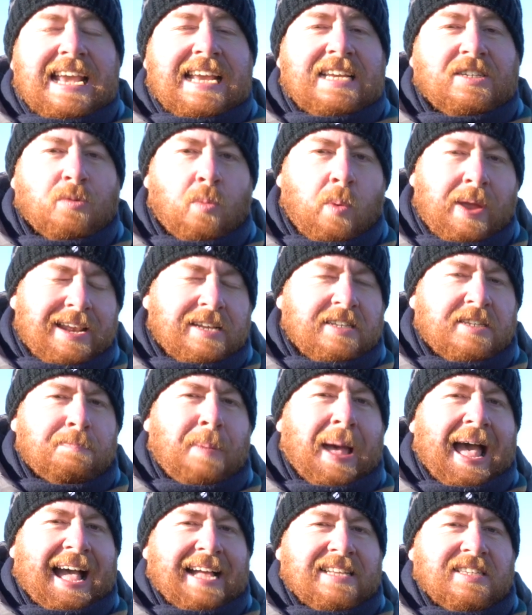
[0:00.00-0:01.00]
is Winnats
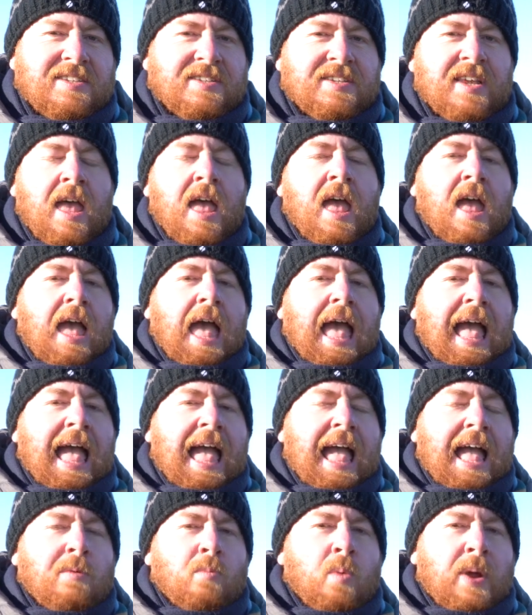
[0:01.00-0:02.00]
Pass,
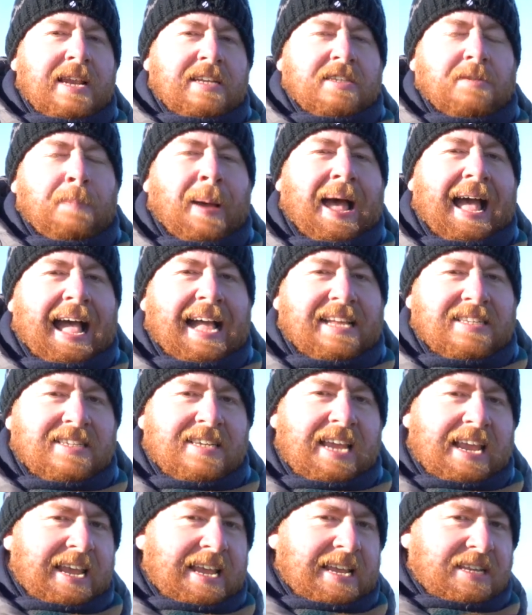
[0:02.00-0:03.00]
and Winnats Pass
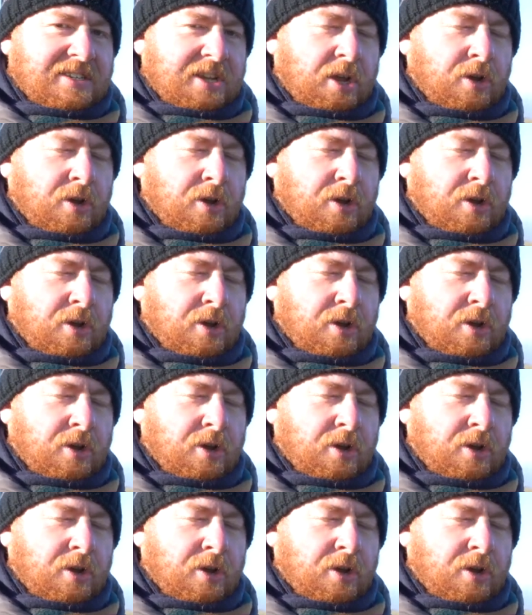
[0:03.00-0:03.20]
is